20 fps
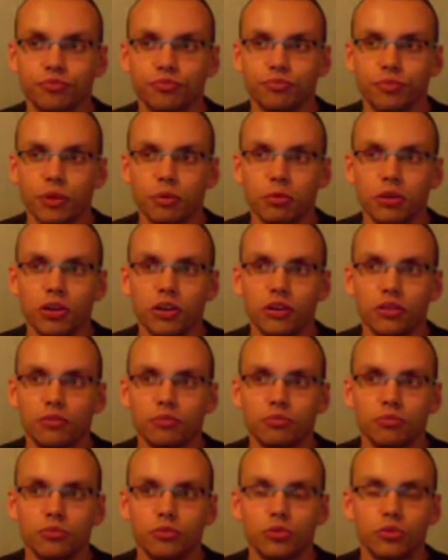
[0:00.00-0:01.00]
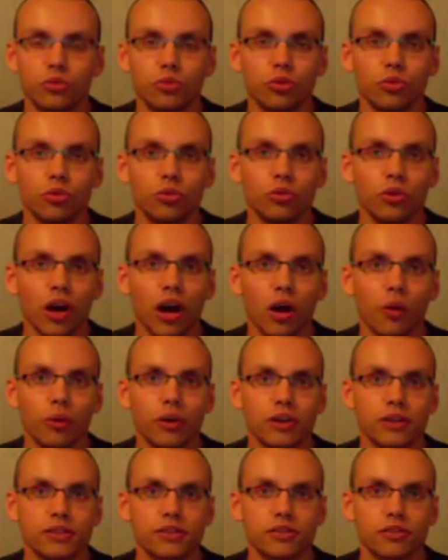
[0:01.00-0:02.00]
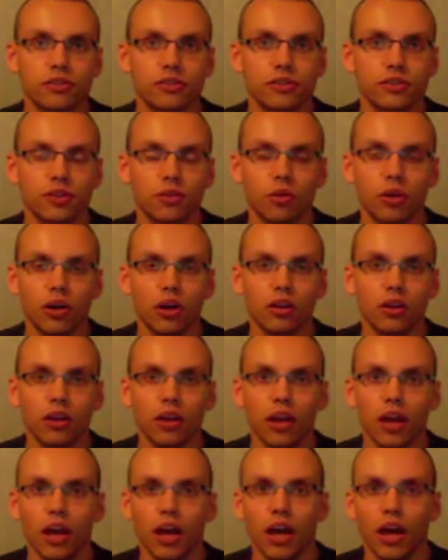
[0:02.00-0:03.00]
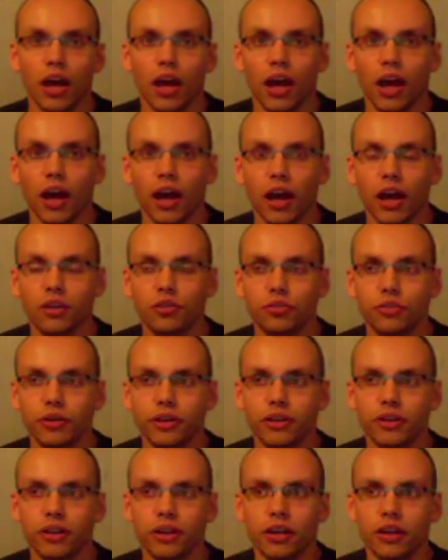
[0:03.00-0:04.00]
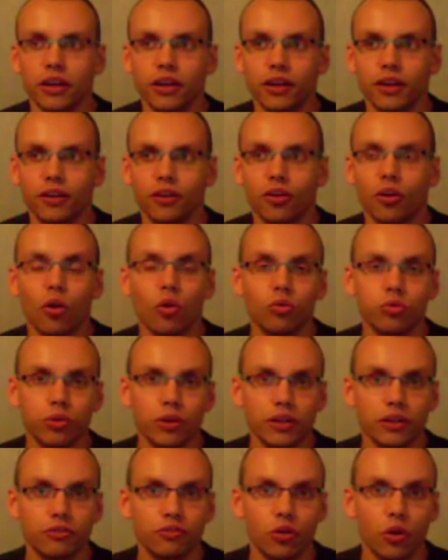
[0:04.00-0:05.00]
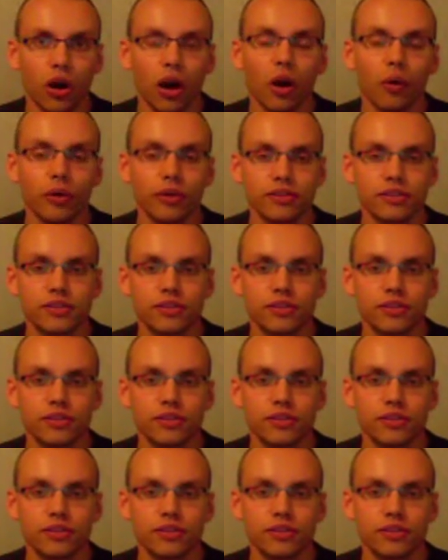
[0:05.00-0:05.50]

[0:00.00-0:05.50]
maybe 2 hours or so on during the whole 24 hours.